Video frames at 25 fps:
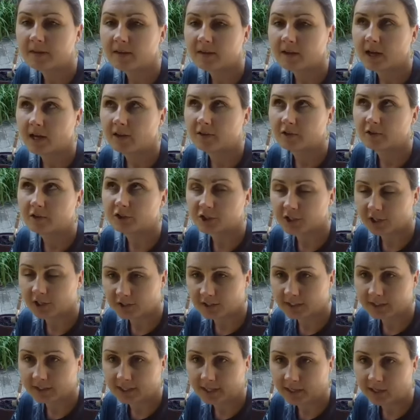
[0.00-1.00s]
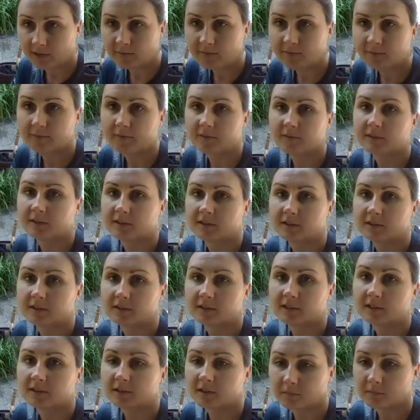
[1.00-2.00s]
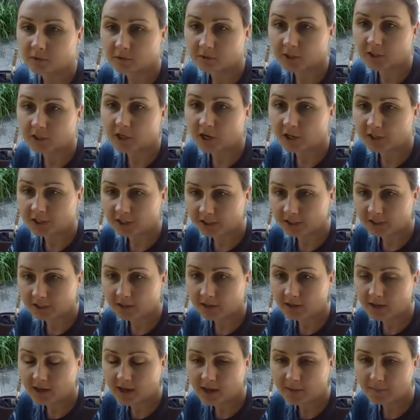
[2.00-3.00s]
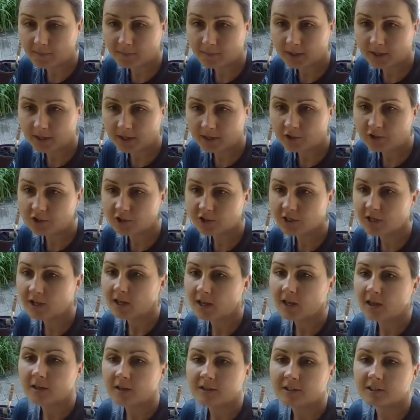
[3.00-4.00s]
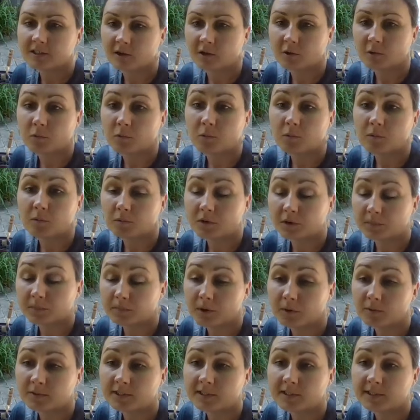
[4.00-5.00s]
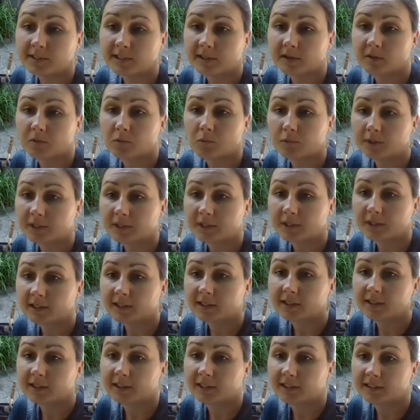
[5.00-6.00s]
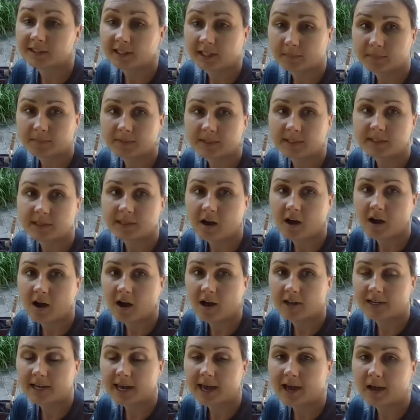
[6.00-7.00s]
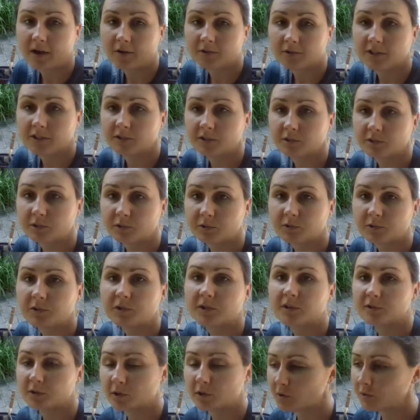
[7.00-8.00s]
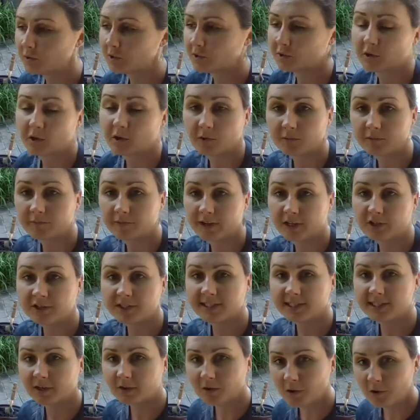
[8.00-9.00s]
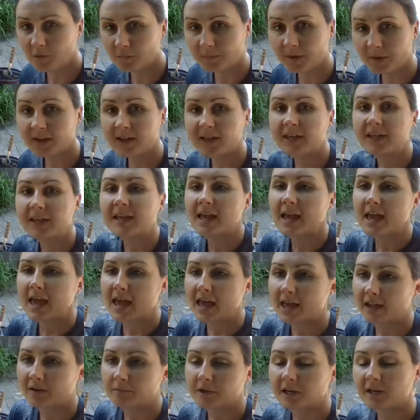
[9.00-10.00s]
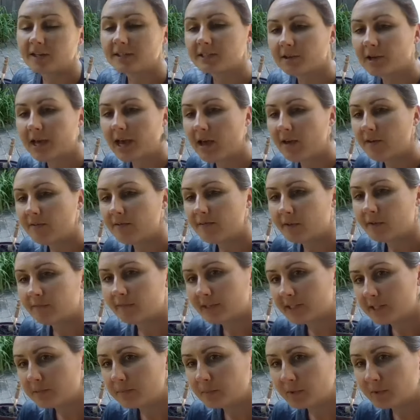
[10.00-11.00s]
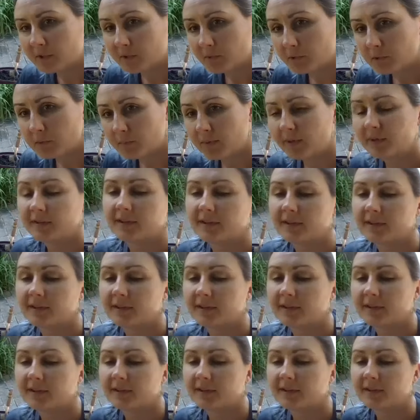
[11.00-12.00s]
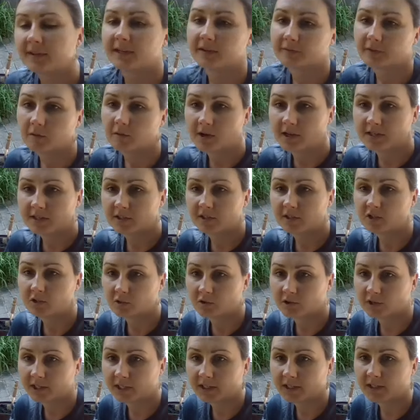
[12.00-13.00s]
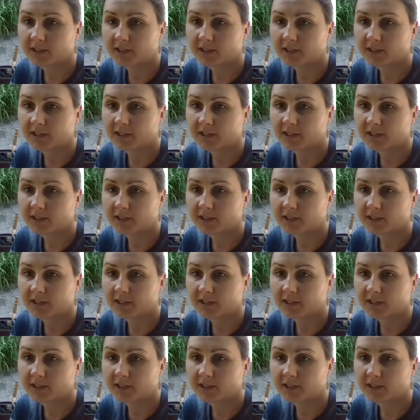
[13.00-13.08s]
under Sheridan Life, the community garden page. So we're posting weekly tips on how to grow your own veggies at home. And we also have a Facebook group that if you want to join,